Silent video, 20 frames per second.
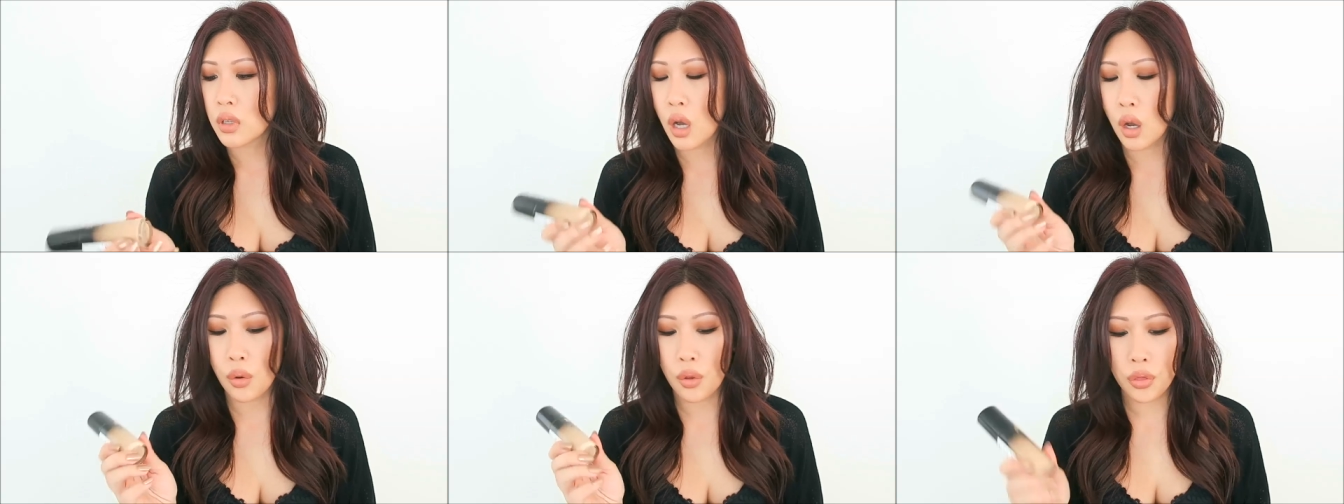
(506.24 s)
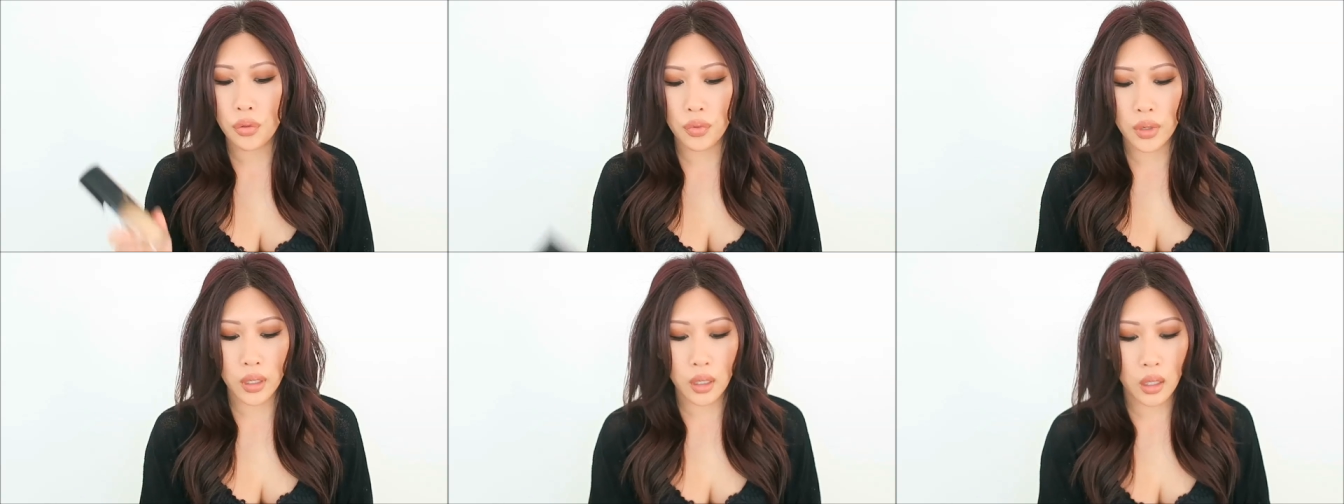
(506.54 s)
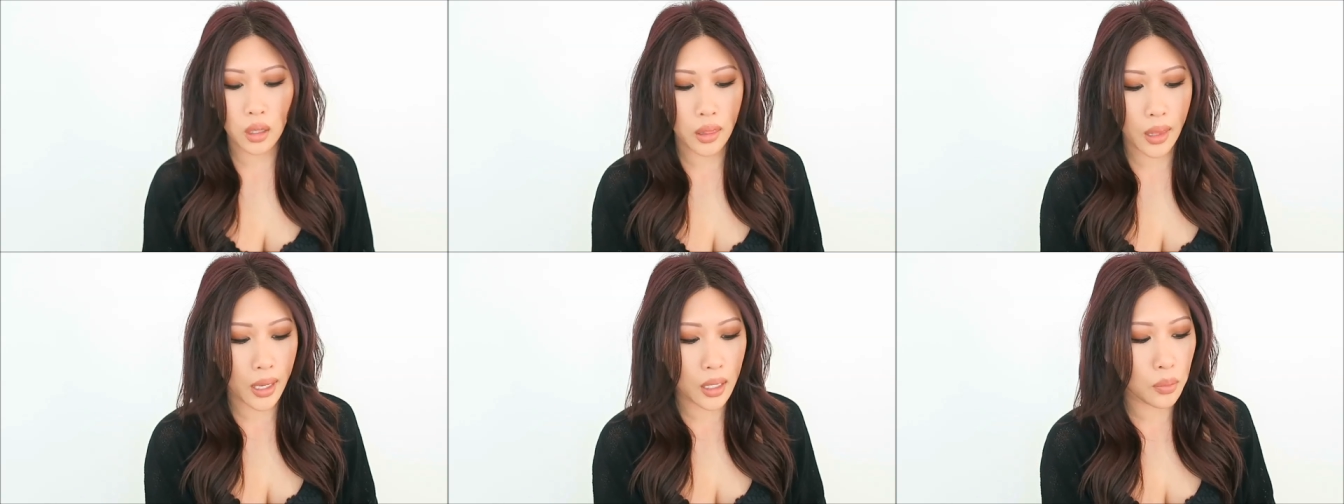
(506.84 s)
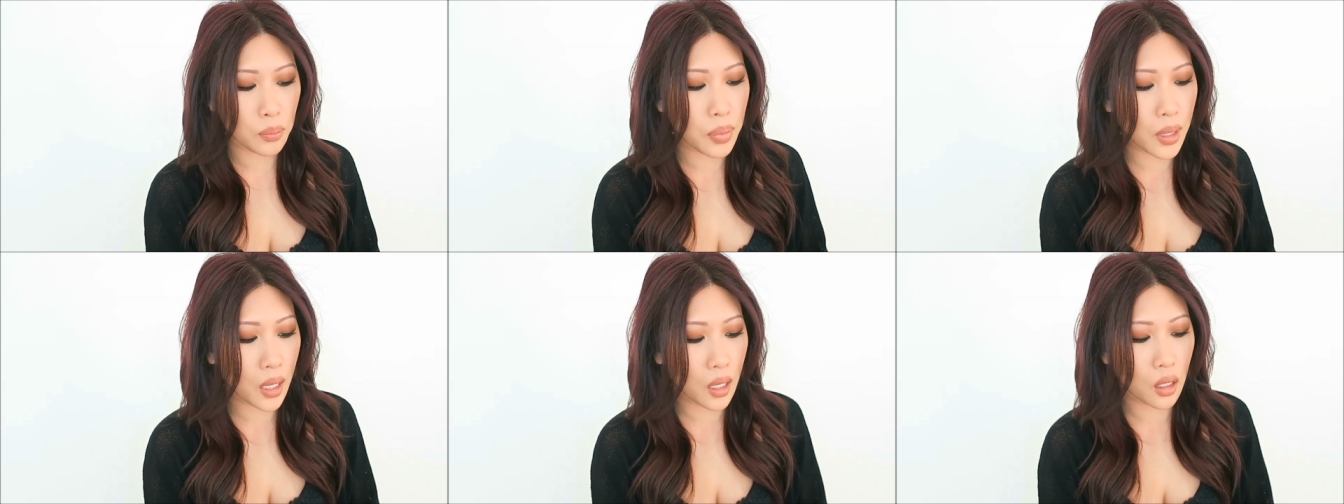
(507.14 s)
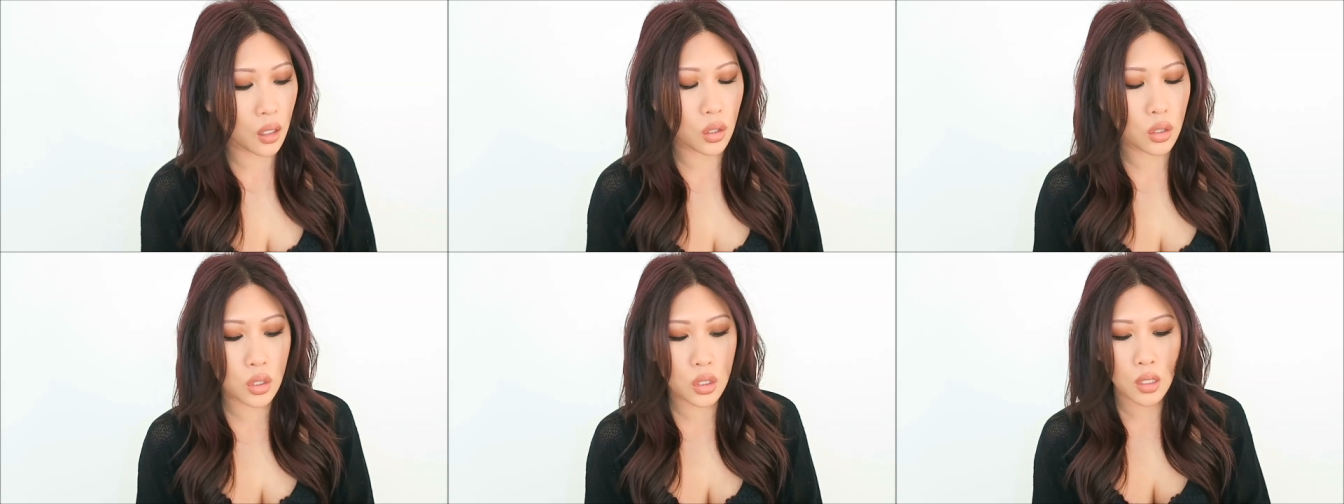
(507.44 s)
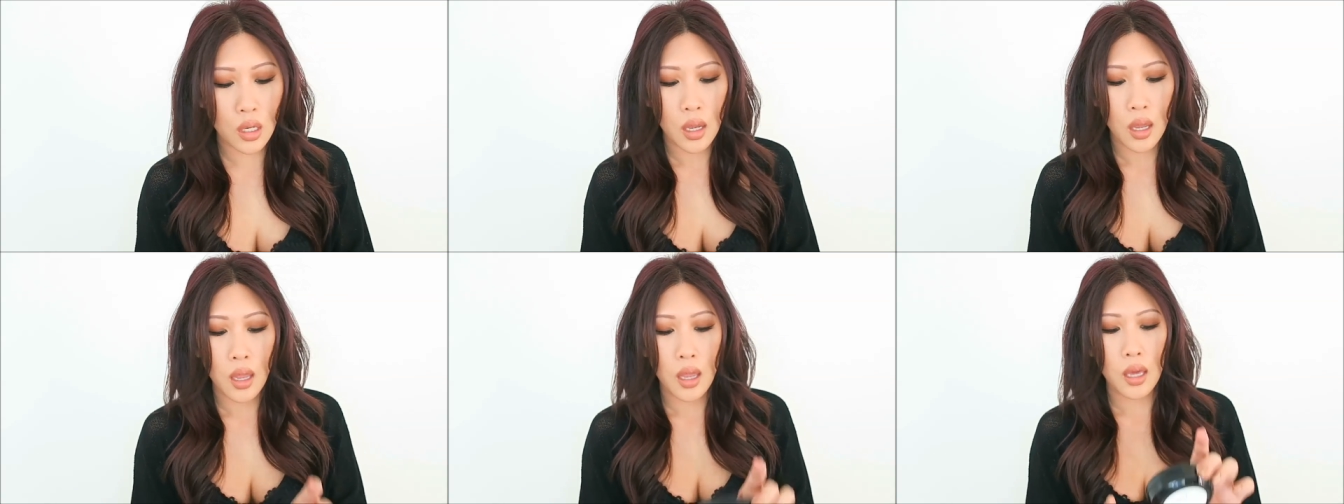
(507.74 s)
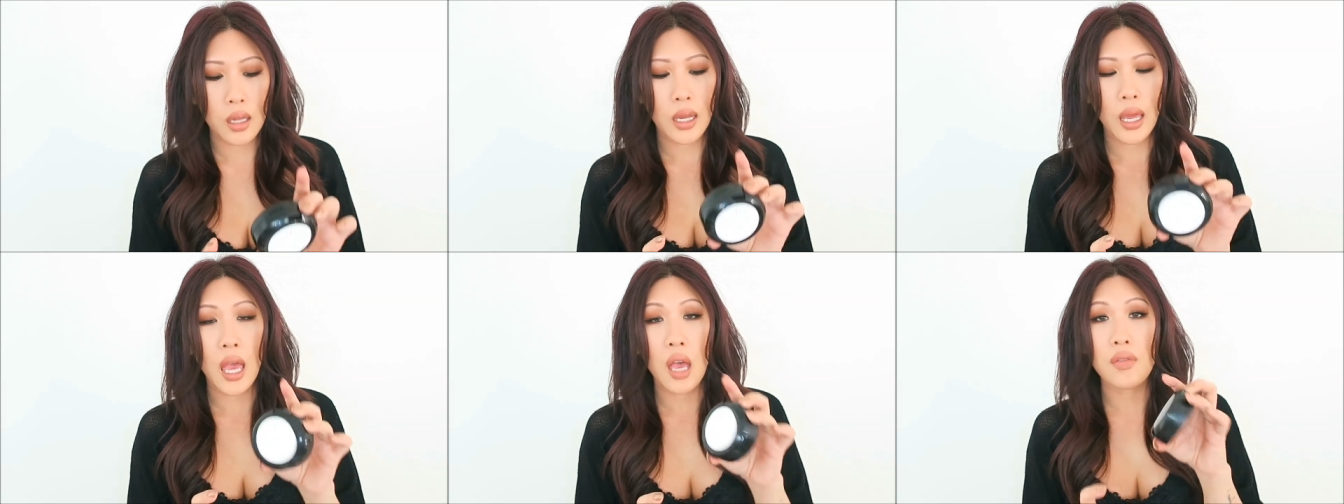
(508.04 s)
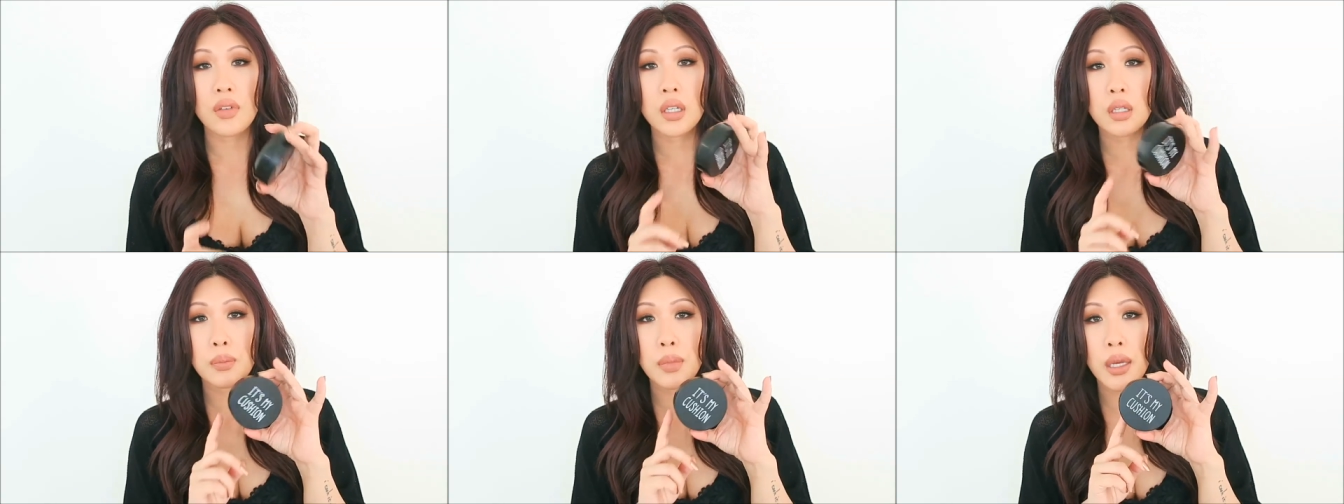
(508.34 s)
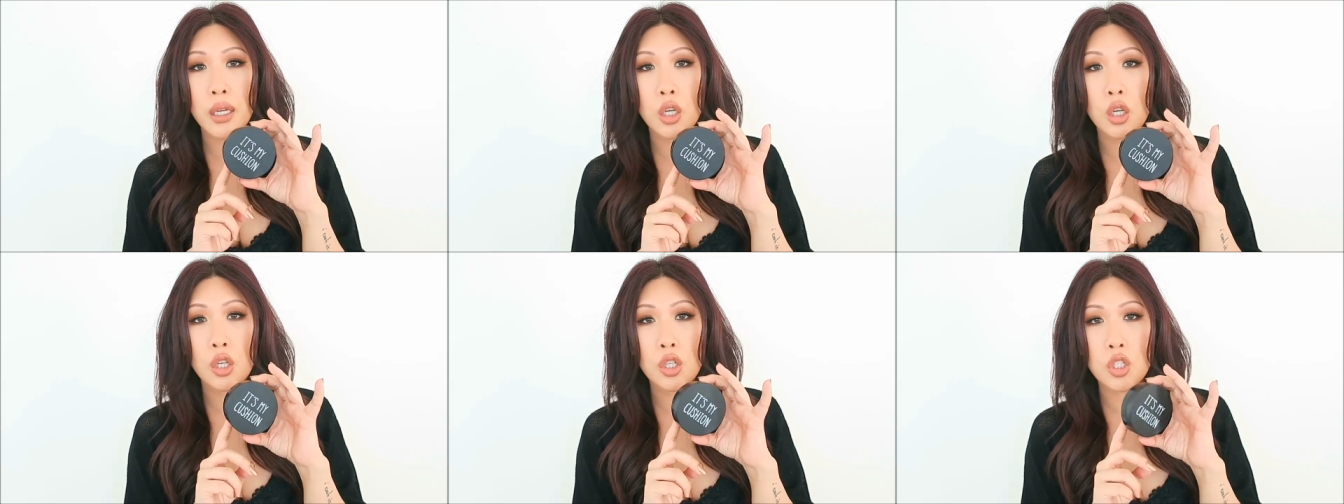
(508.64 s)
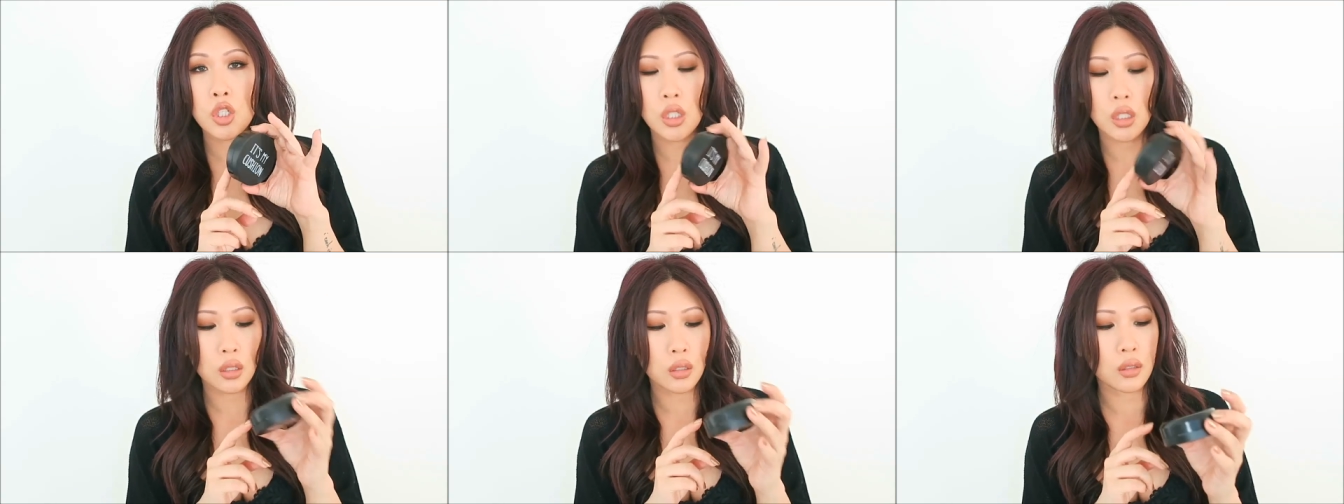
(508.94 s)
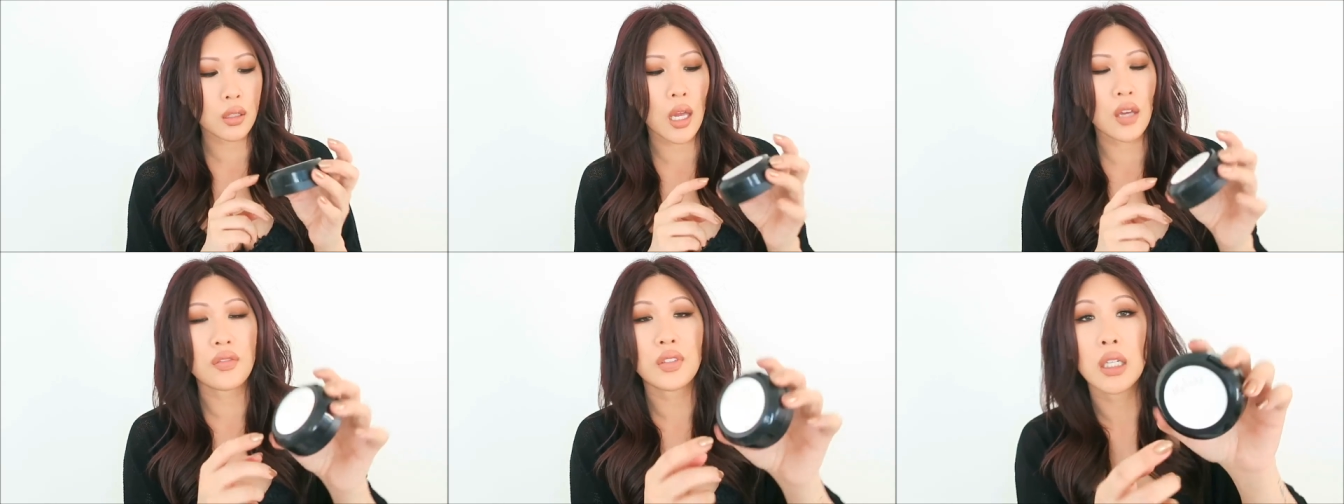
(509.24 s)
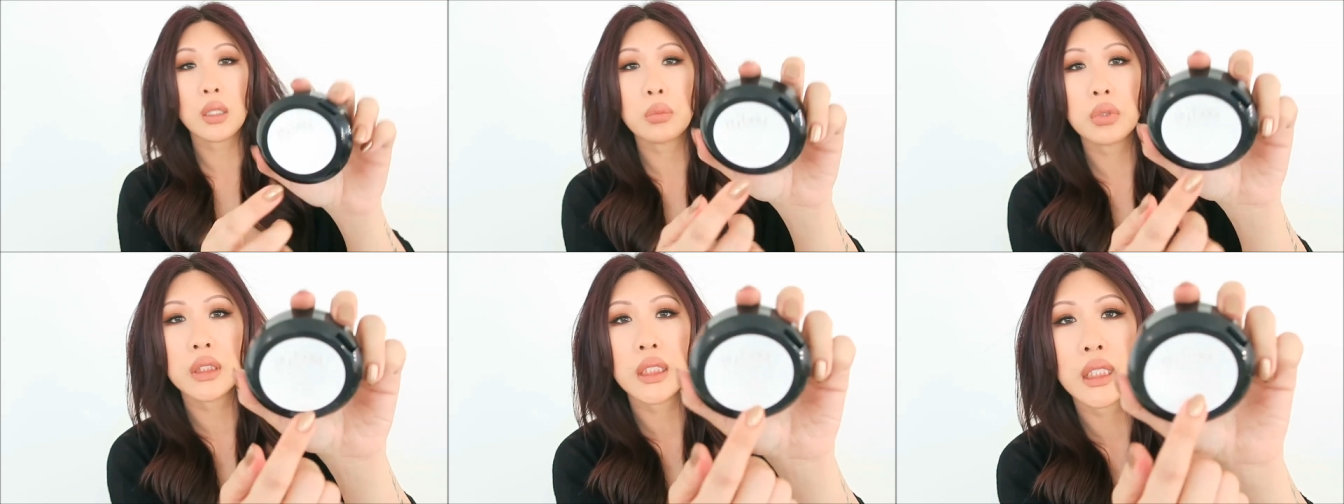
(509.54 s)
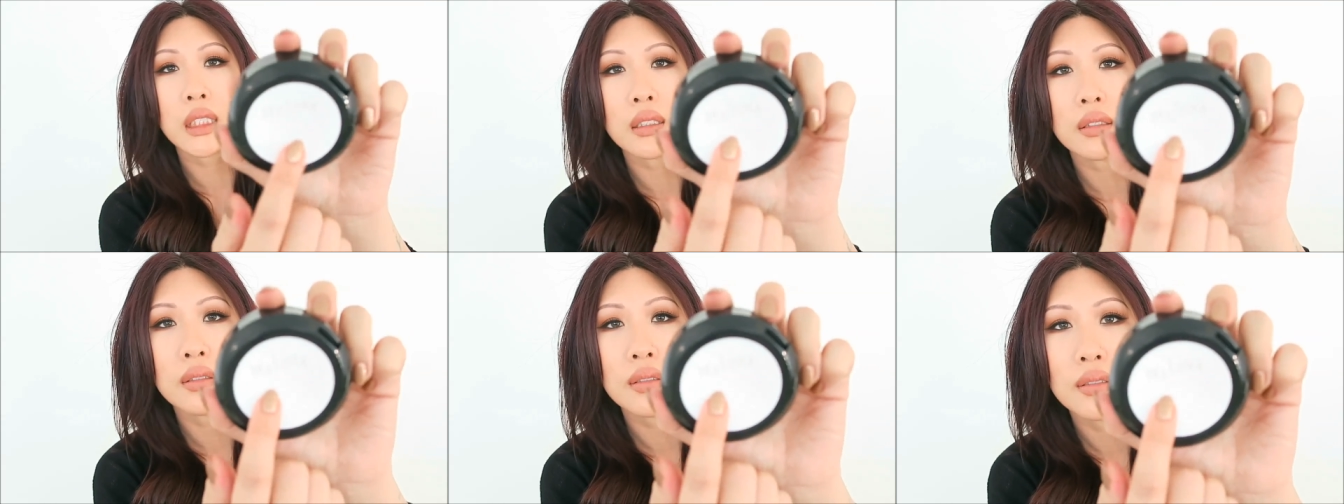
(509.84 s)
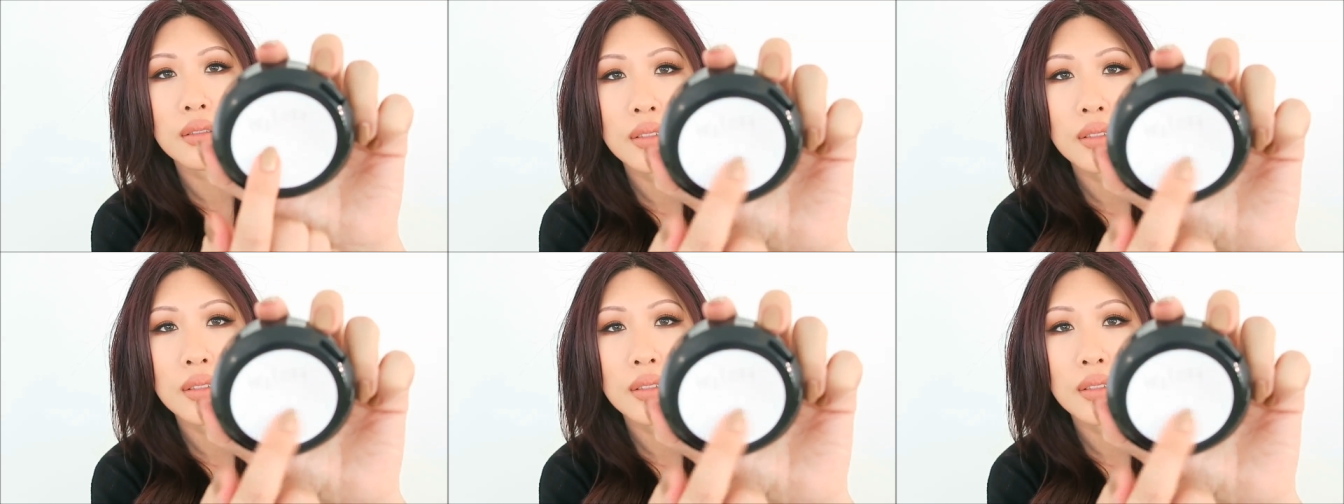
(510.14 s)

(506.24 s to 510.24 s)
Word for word: 03 Light Beige and I have it in my cushion. I've labeled it.